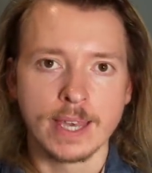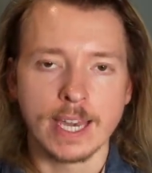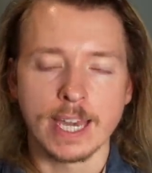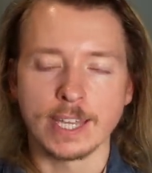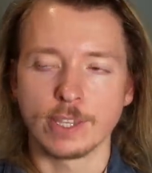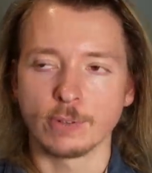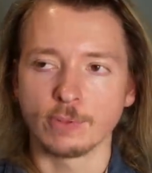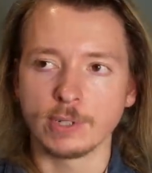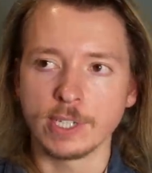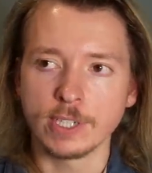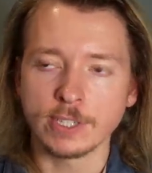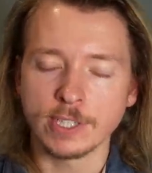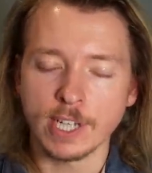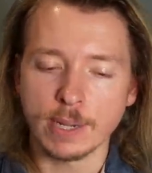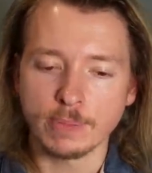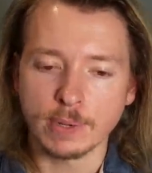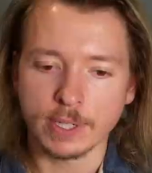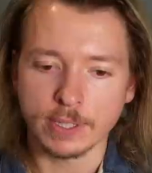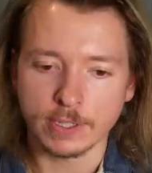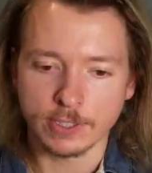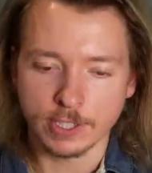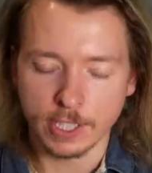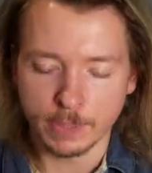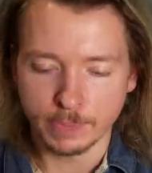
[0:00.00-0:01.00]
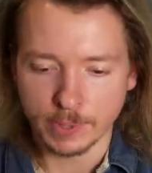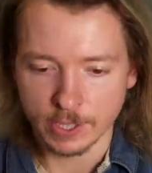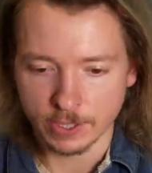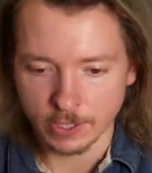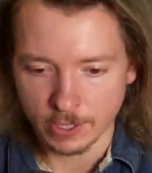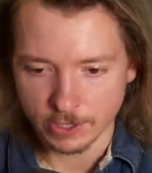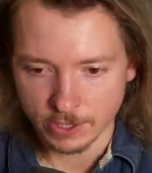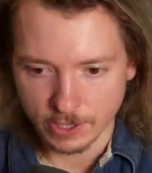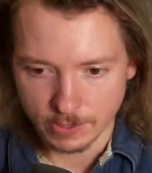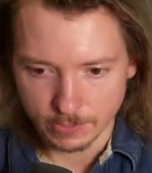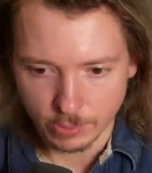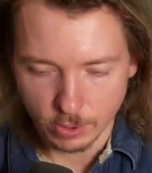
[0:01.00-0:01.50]
And the reason I bring this up as
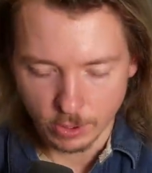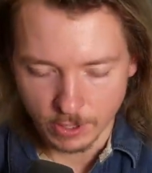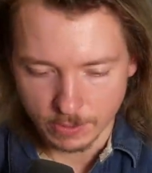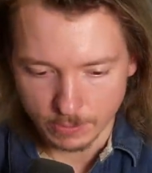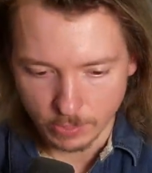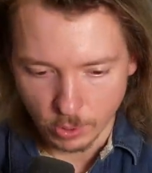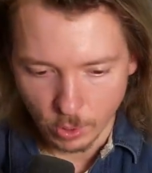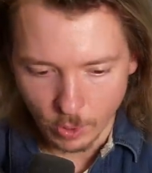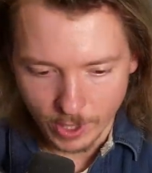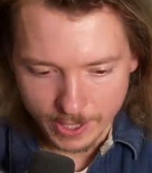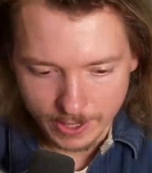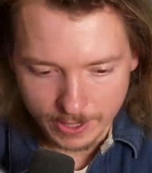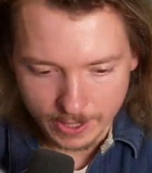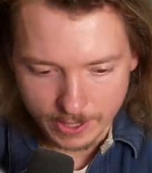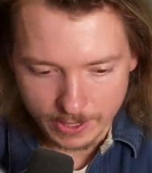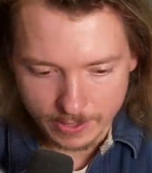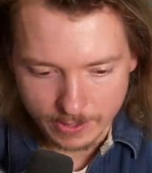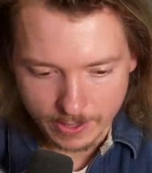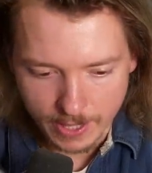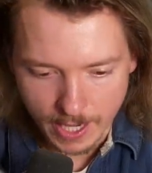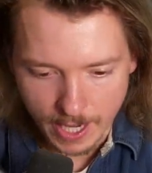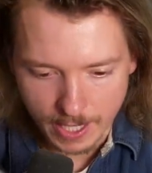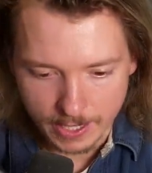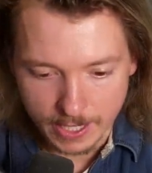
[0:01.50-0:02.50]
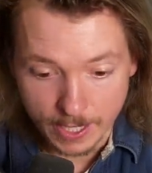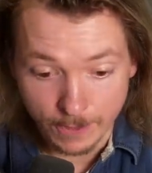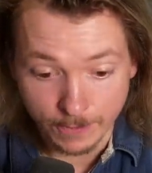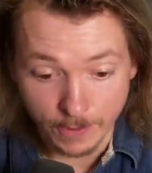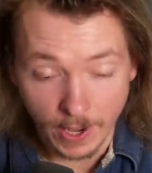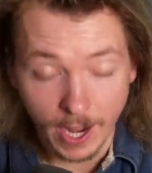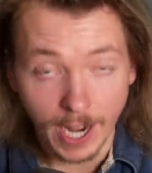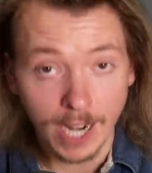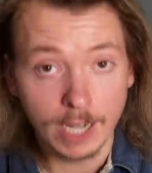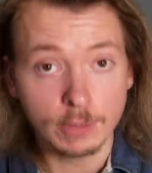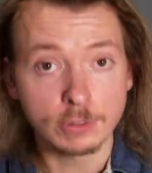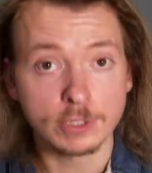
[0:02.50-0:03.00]
such an important point is that if
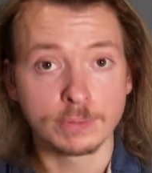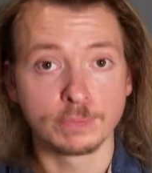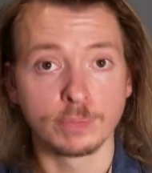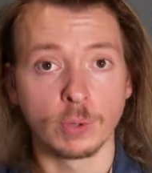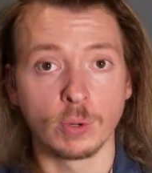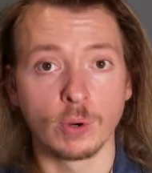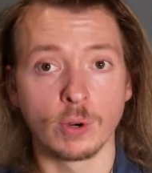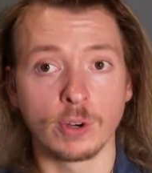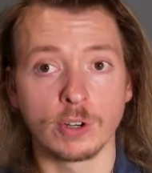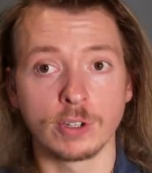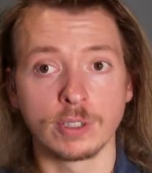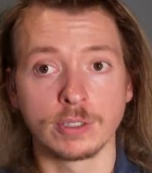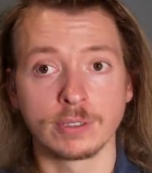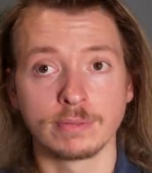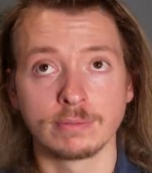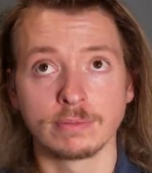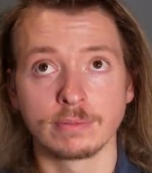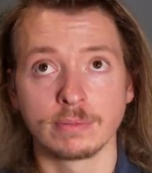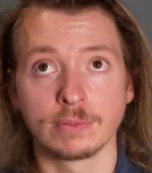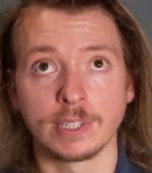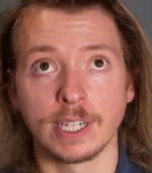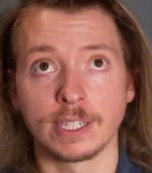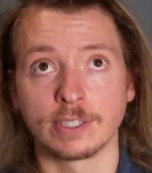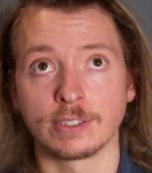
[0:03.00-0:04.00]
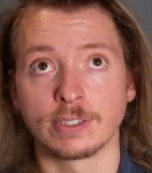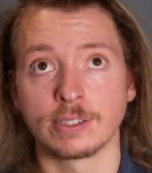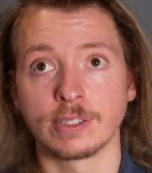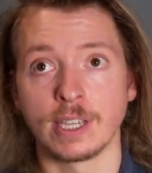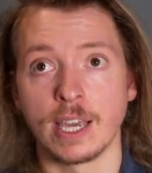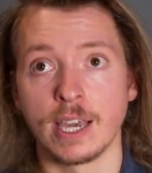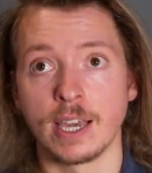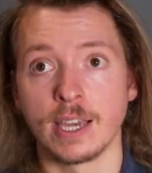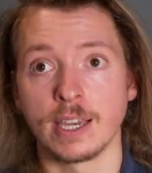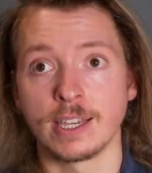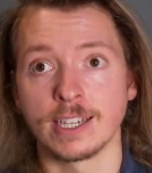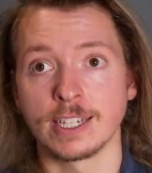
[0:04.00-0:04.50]
I was born, let's
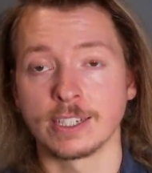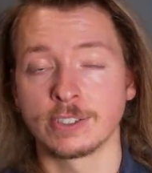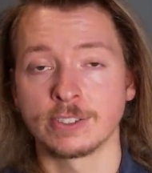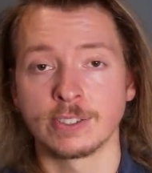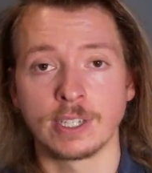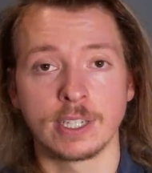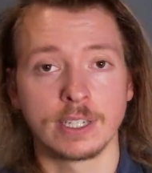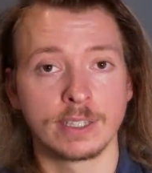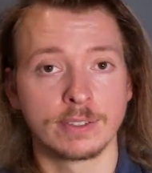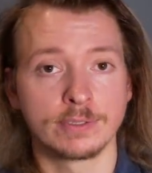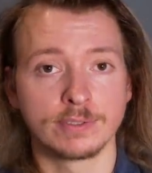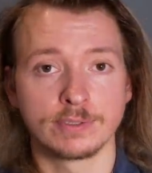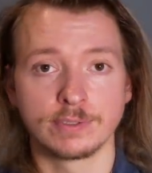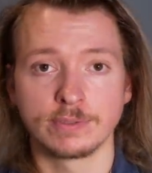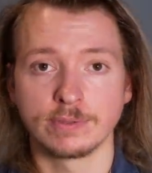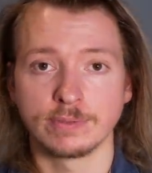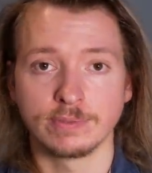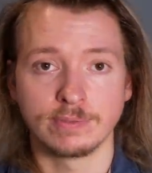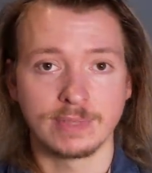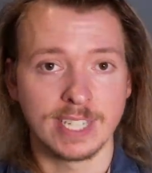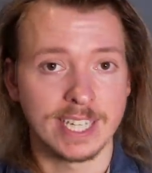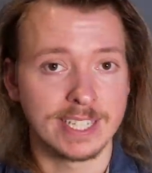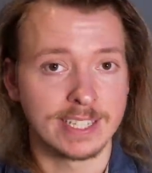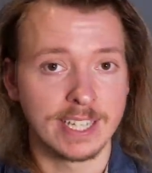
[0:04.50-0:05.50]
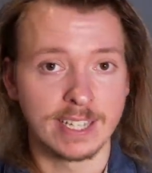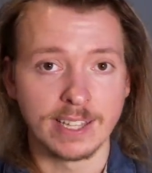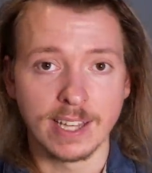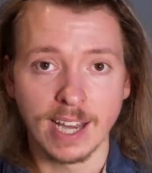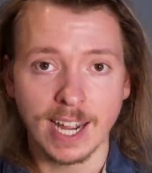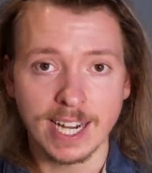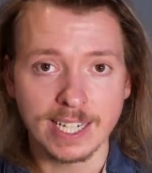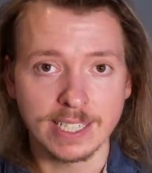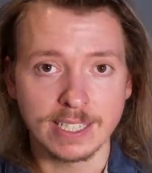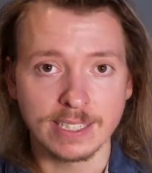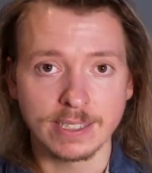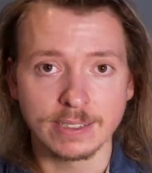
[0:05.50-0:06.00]
say, instead of in the
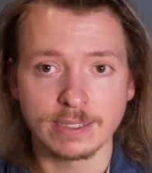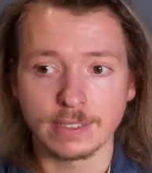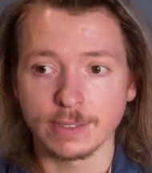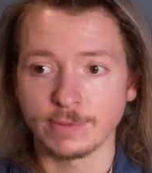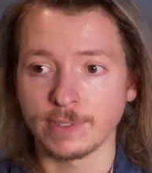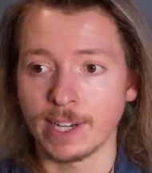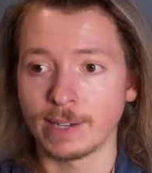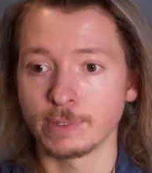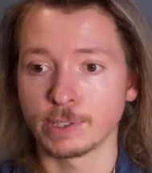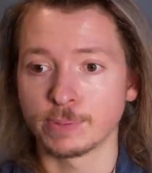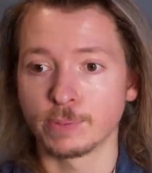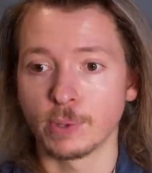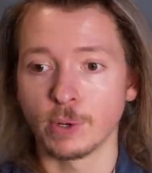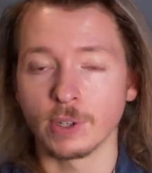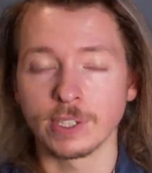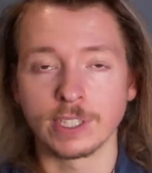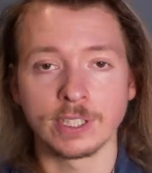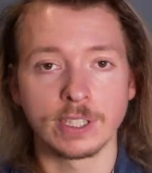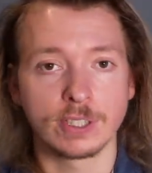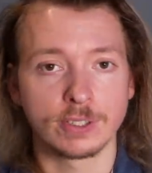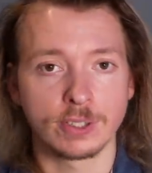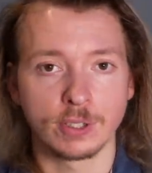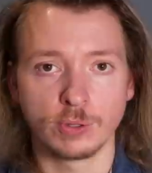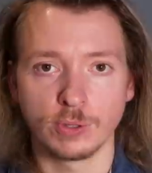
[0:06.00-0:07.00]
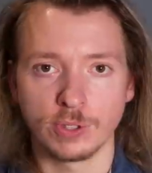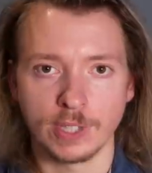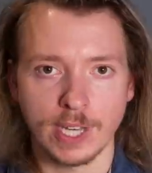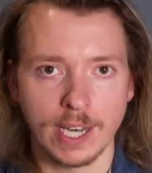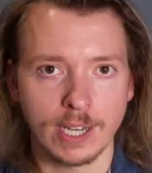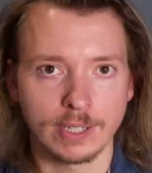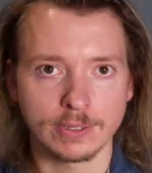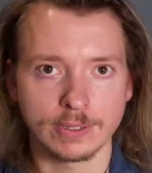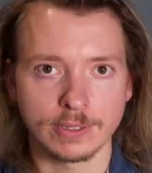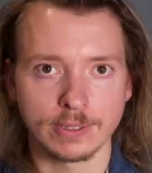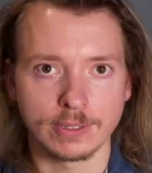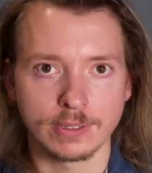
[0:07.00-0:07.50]
90s, if I was born in the
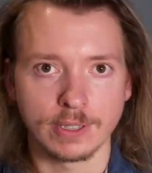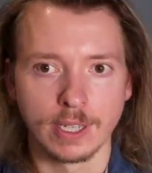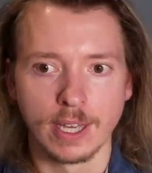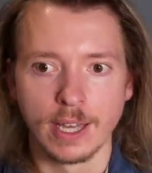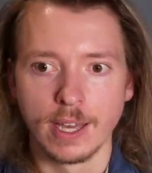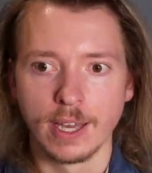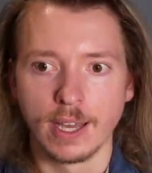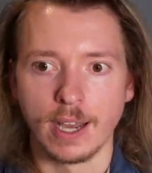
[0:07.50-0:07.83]
2000s,